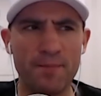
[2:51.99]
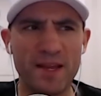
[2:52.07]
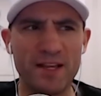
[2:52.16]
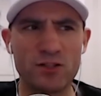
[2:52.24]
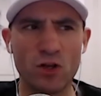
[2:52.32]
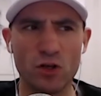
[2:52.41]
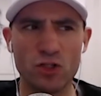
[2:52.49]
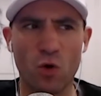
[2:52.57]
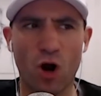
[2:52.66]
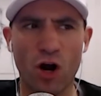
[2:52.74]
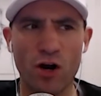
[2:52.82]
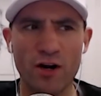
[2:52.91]
It's also
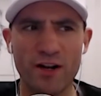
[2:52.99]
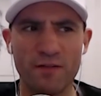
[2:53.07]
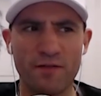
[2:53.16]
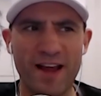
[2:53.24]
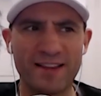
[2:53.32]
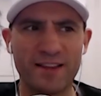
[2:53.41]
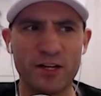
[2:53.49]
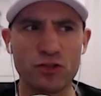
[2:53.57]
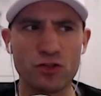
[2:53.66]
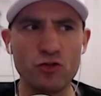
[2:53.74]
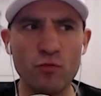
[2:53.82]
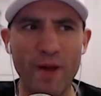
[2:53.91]
hard at the fact that
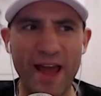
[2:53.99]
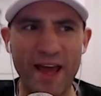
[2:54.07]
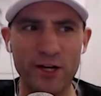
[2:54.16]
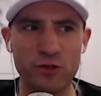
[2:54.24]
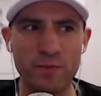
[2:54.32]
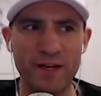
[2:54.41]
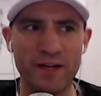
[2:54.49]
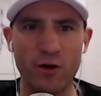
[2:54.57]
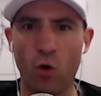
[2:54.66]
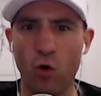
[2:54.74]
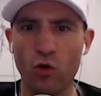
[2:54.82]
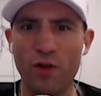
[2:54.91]
it's new management and
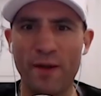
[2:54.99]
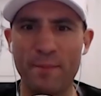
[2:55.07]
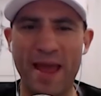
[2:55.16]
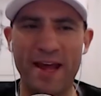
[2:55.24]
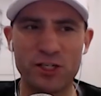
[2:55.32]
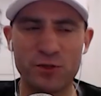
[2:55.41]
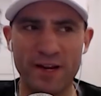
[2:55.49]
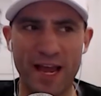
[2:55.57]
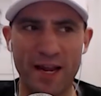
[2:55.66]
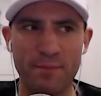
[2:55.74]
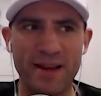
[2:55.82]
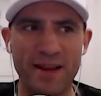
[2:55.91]
old management
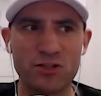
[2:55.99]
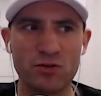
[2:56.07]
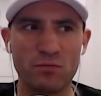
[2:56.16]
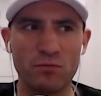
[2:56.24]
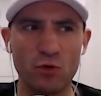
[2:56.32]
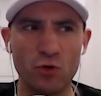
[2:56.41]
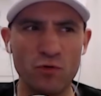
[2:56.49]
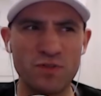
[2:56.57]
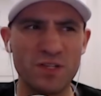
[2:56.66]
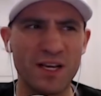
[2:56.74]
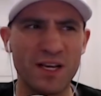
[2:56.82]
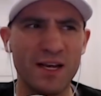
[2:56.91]
had made some
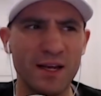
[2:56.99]
moves.